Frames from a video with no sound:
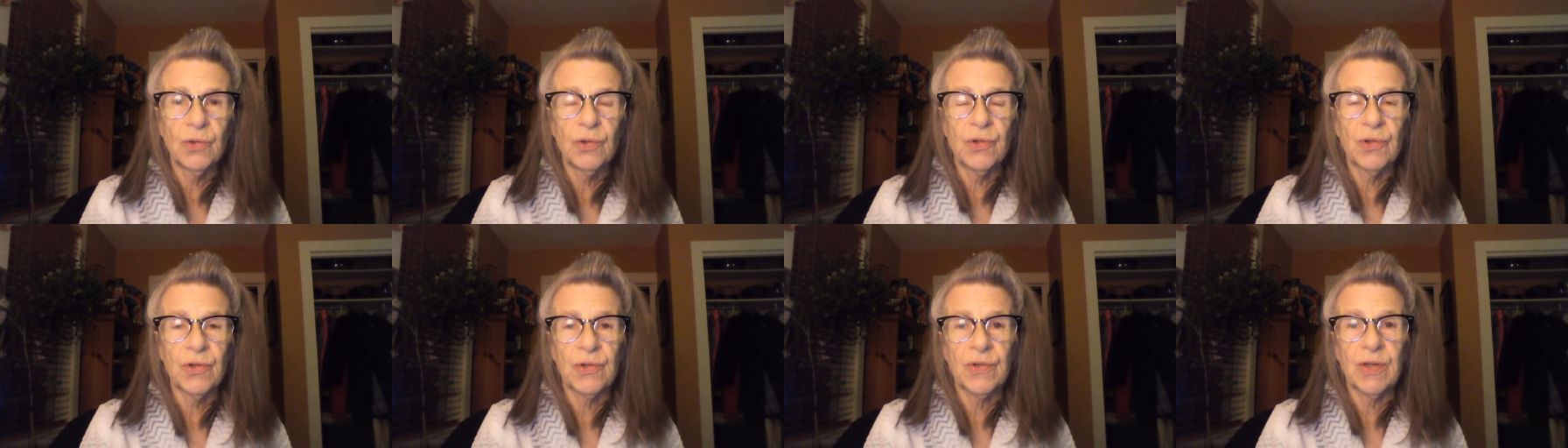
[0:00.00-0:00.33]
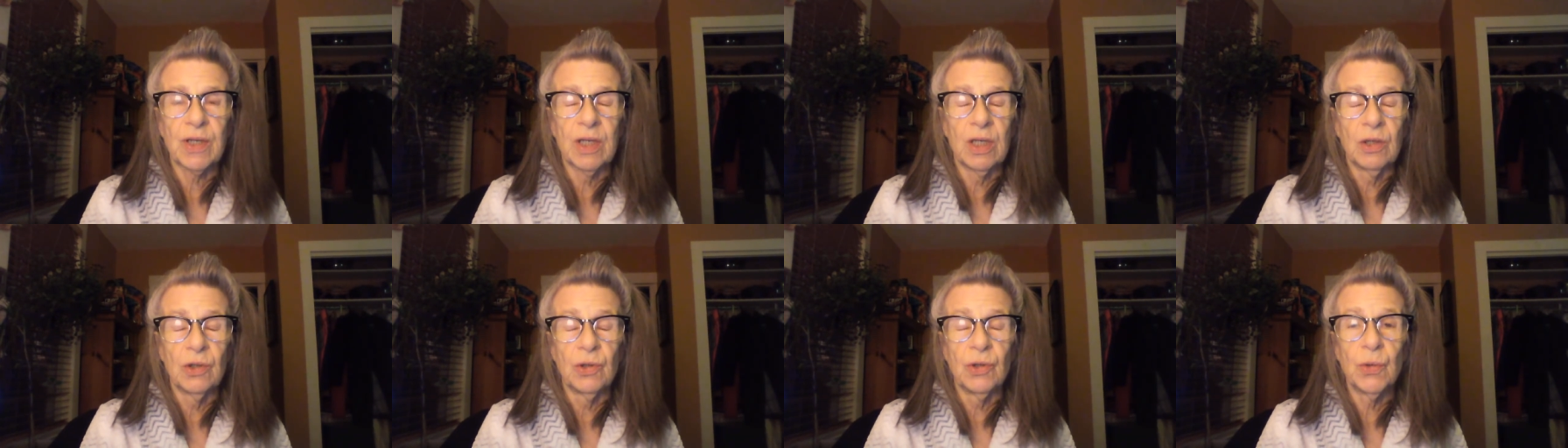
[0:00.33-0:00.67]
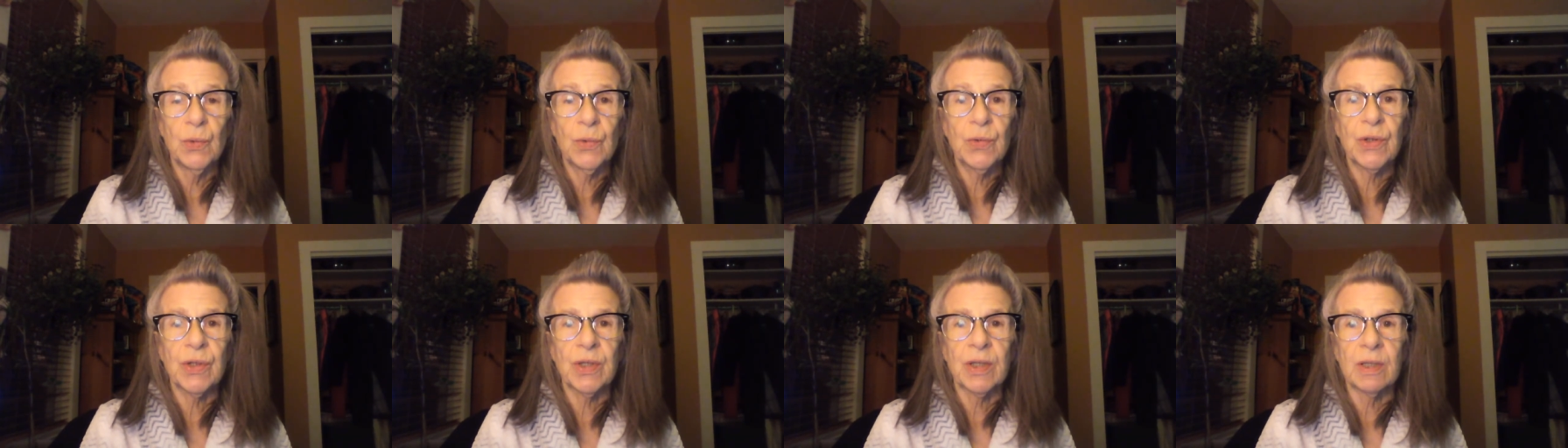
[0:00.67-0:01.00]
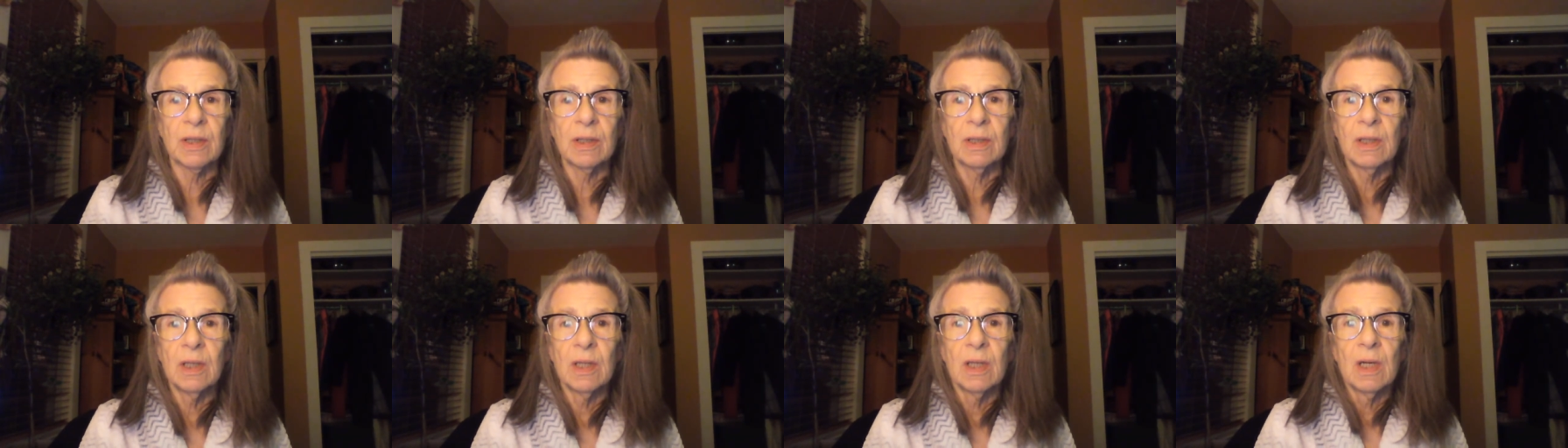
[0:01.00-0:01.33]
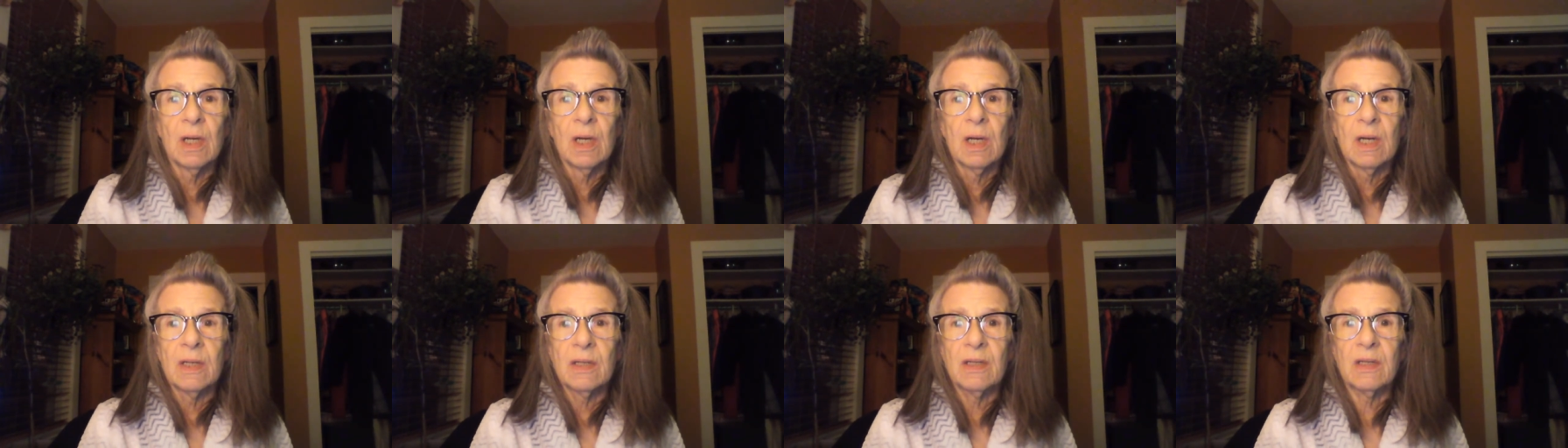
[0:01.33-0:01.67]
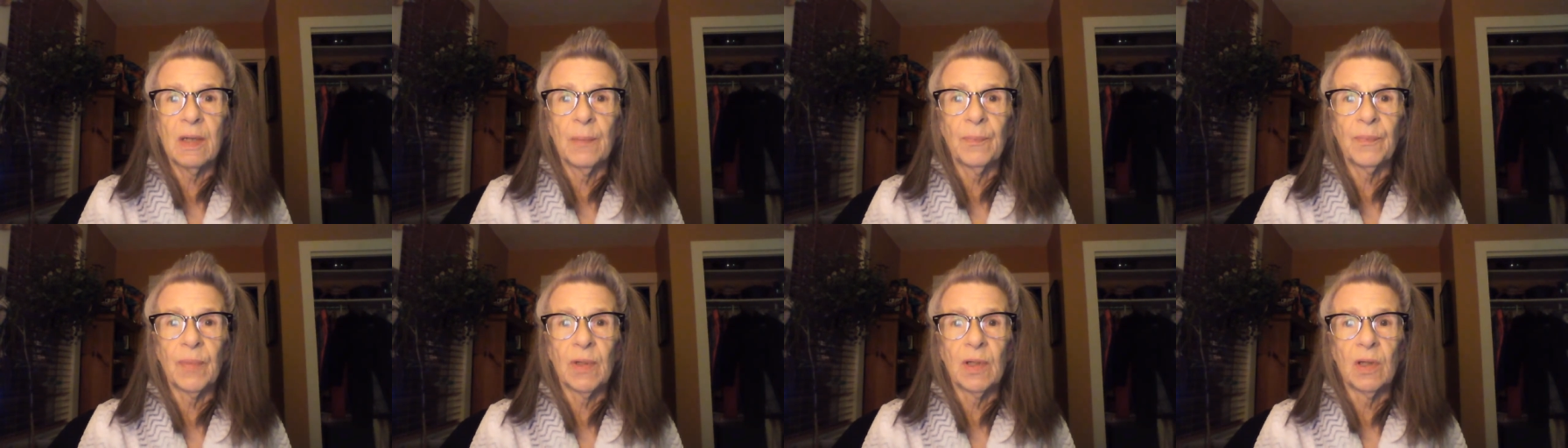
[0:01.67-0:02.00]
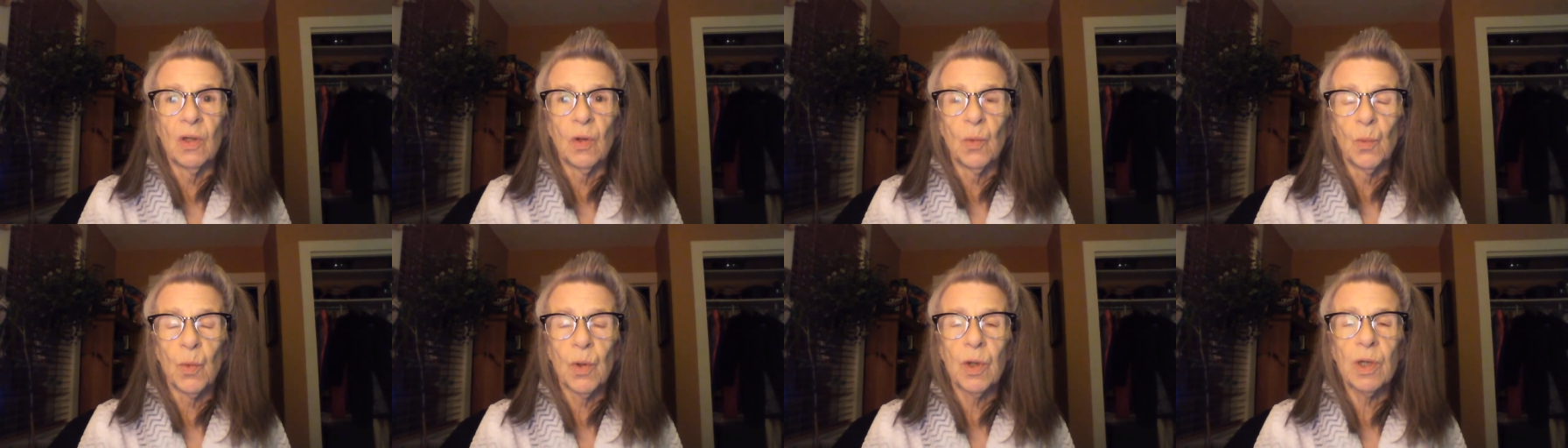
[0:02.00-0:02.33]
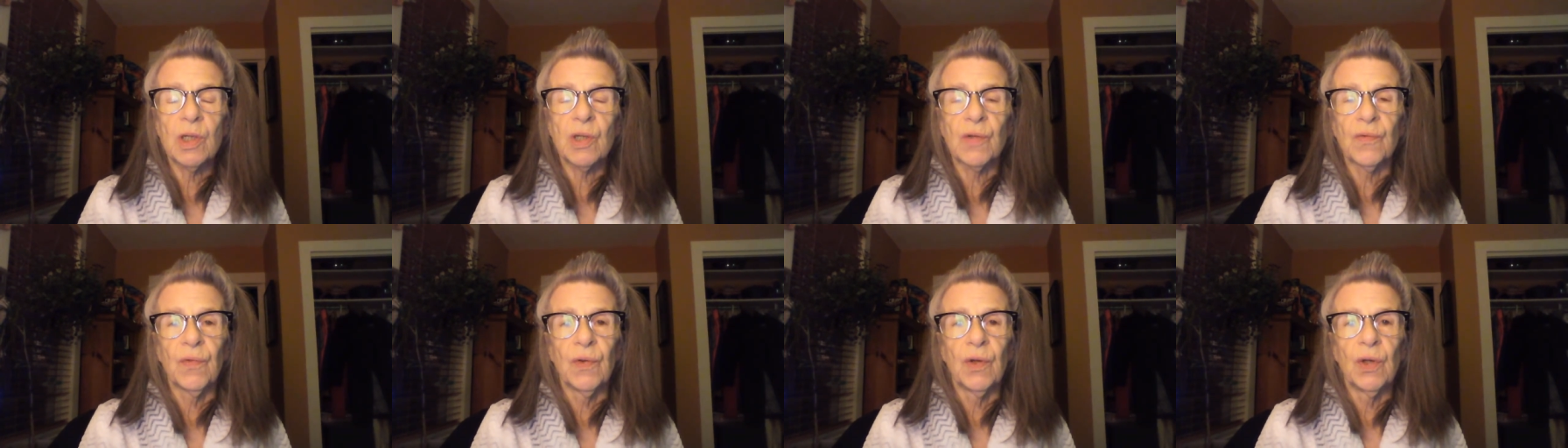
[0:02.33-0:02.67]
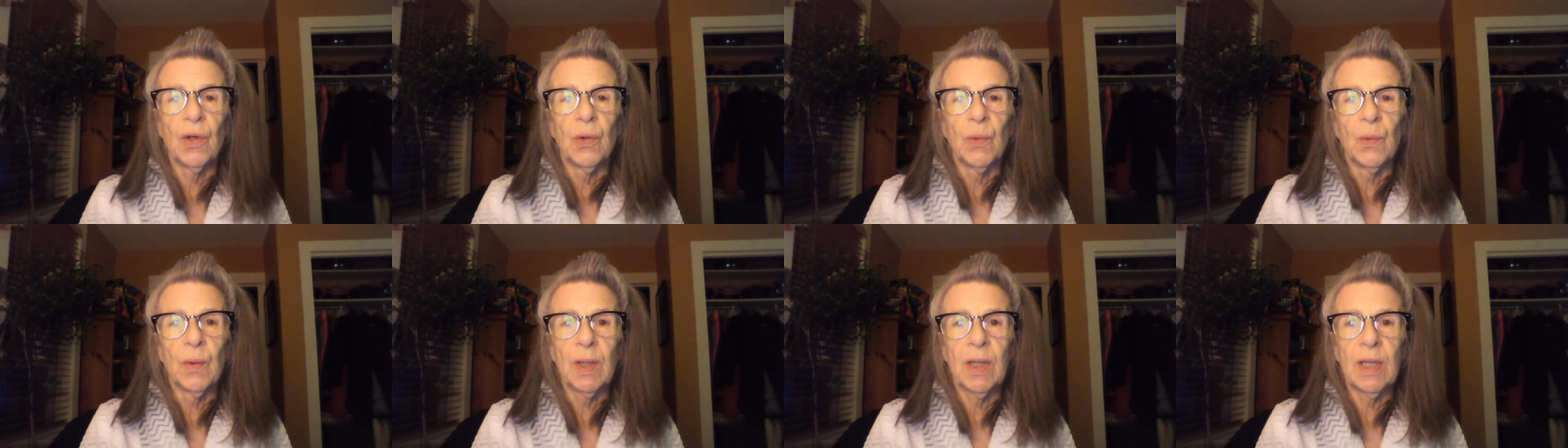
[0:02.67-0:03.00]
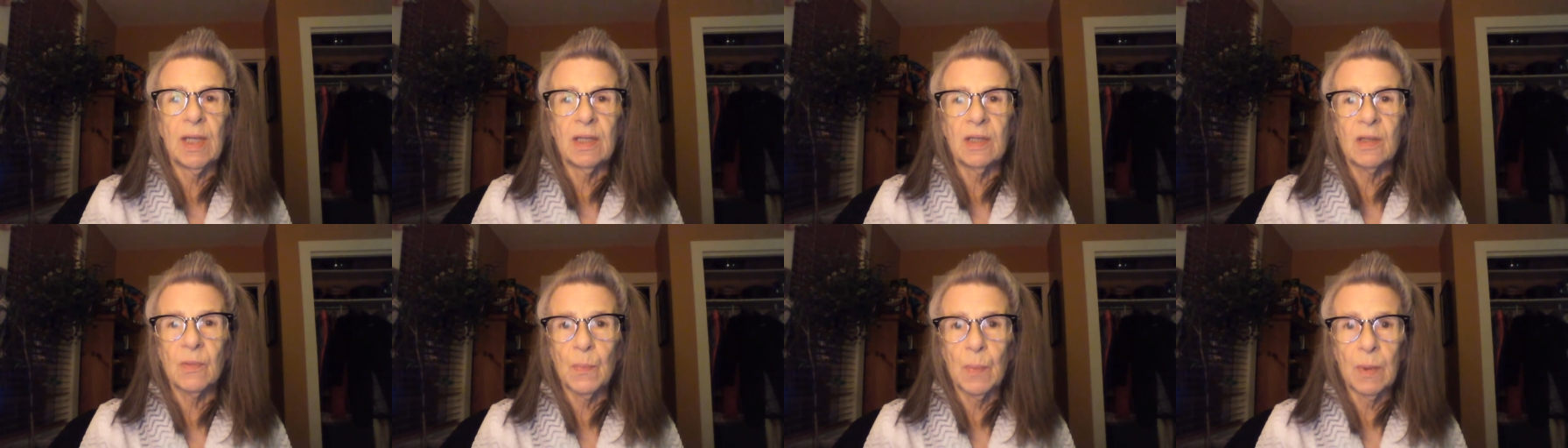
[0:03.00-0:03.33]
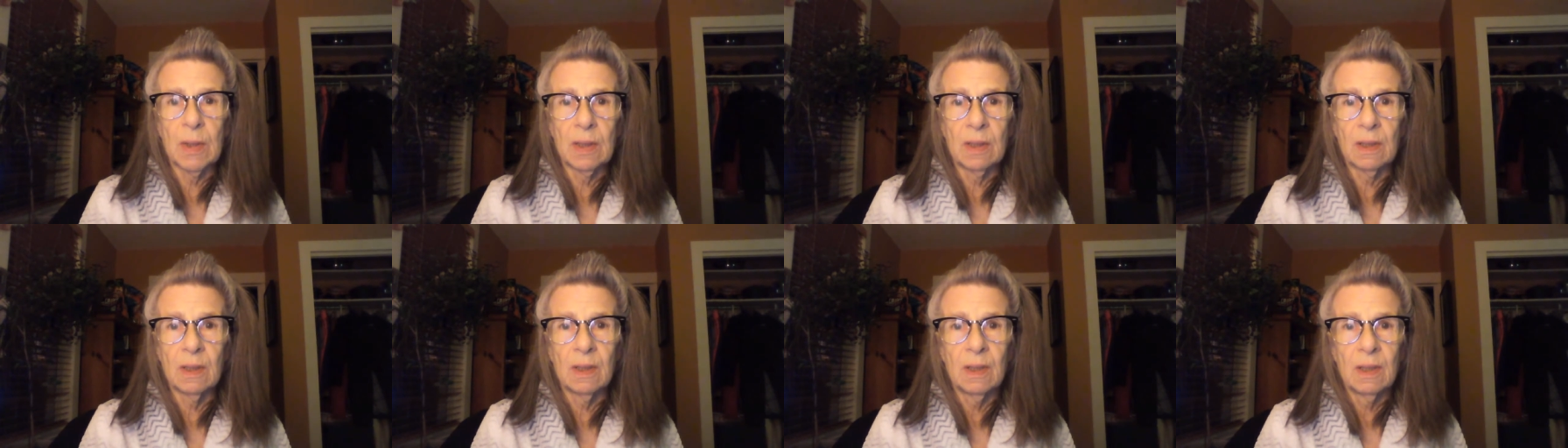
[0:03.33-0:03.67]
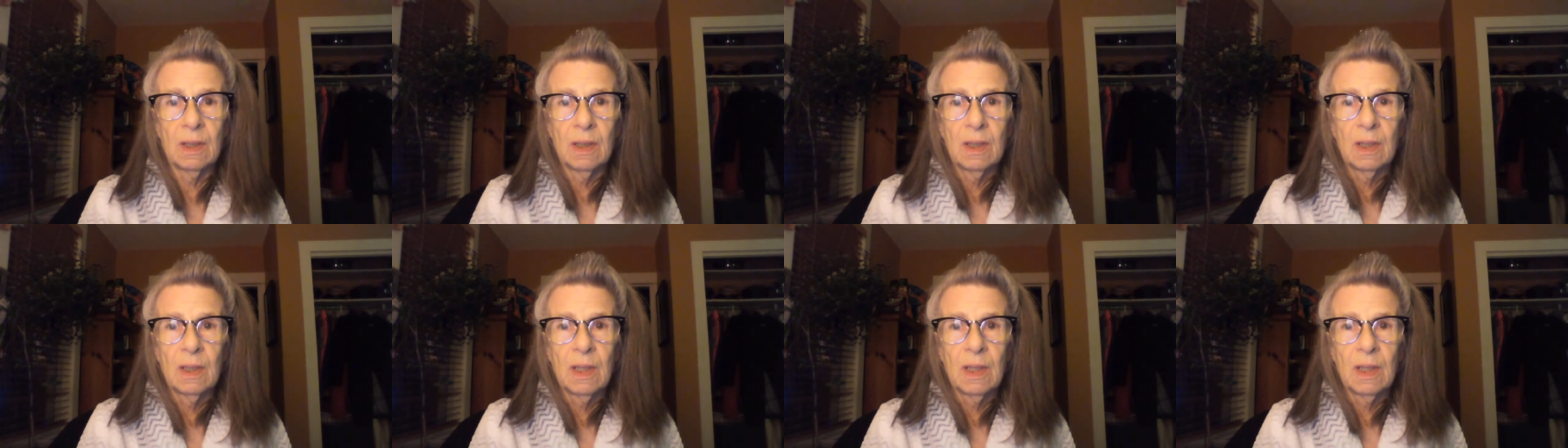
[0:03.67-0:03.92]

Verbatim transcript: You just get used to something that works for you and he's been